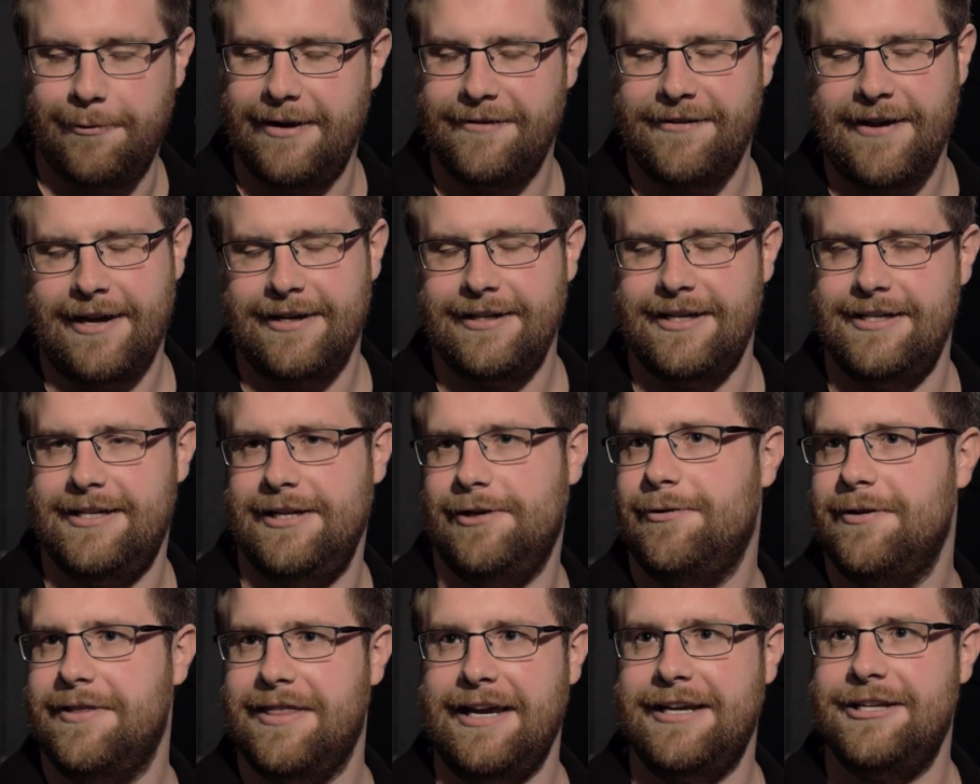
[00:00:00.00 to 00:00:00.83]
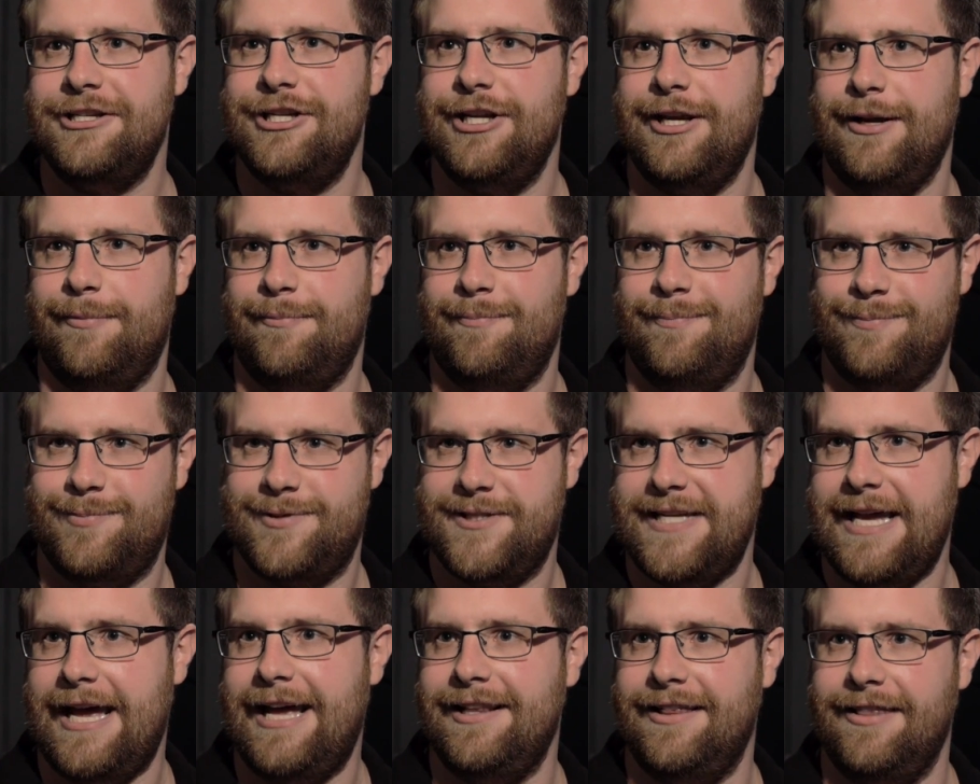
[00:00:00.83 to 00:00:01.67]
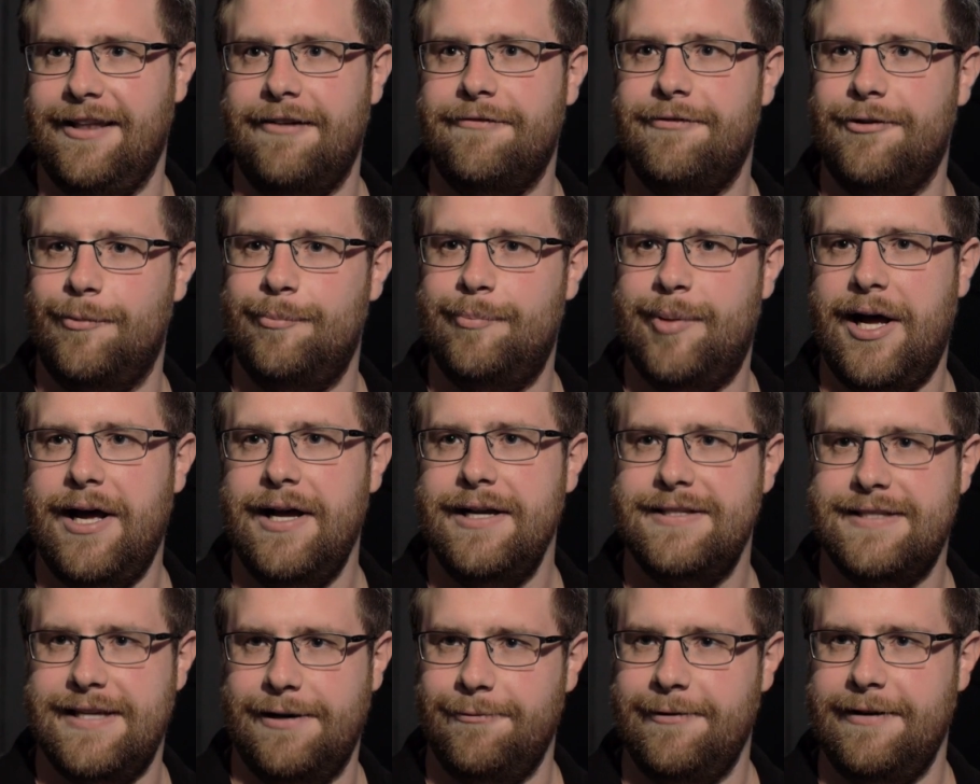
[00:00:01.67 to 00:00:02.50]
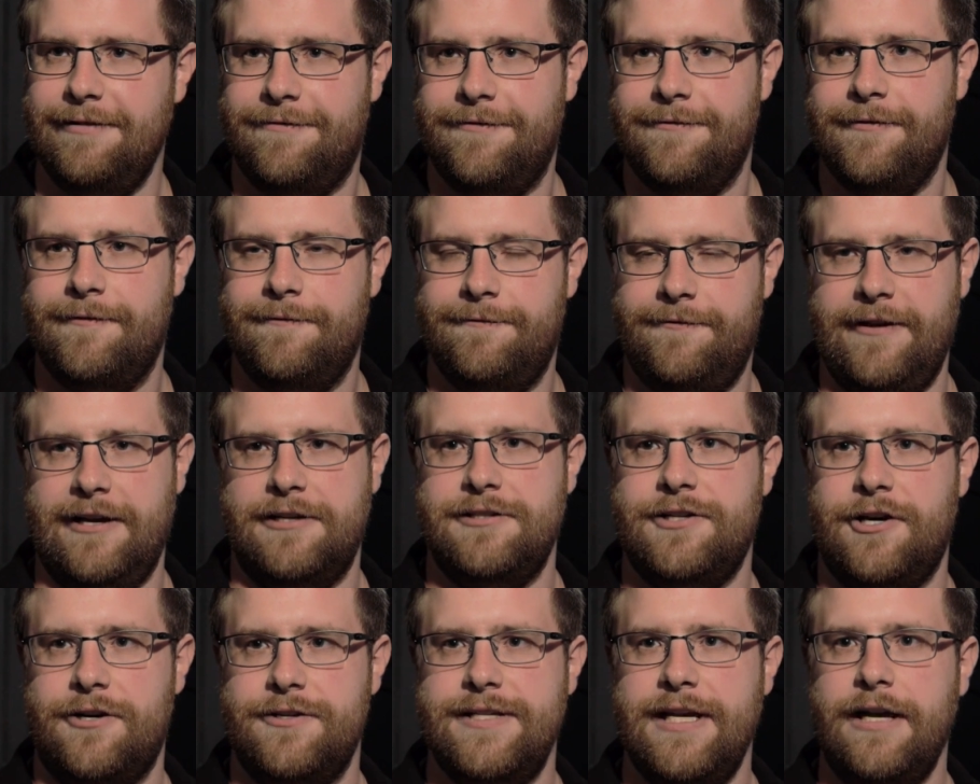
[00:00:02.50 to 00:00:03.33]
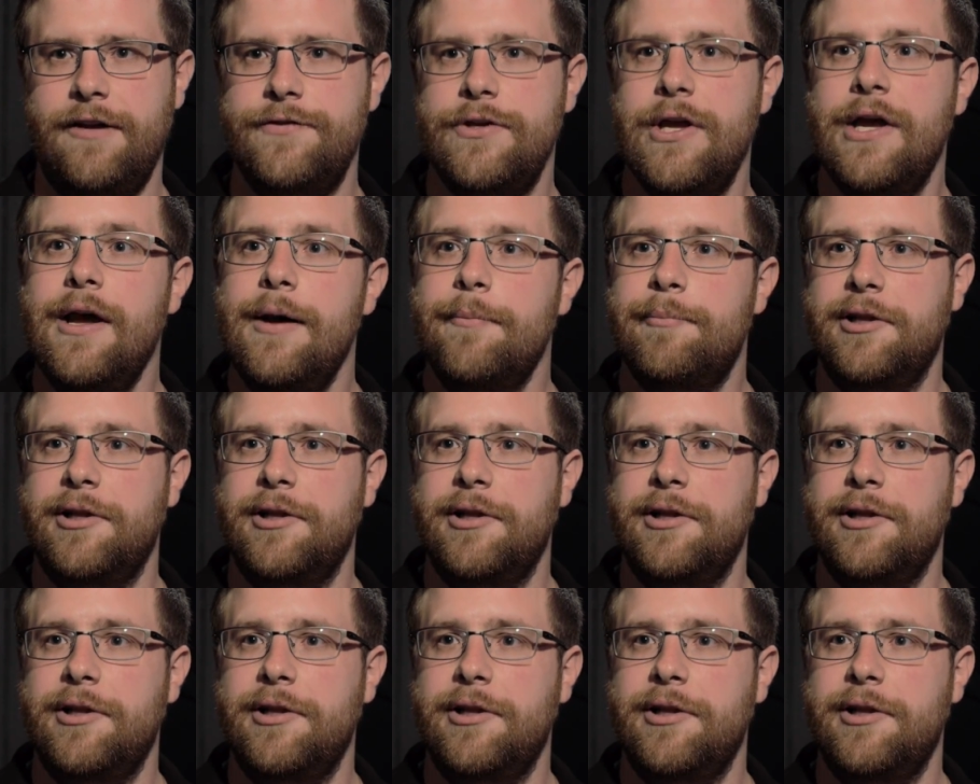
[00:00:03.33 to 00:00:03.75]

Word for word: We've had to deal with chipset level bugs that we've fixed ourselves.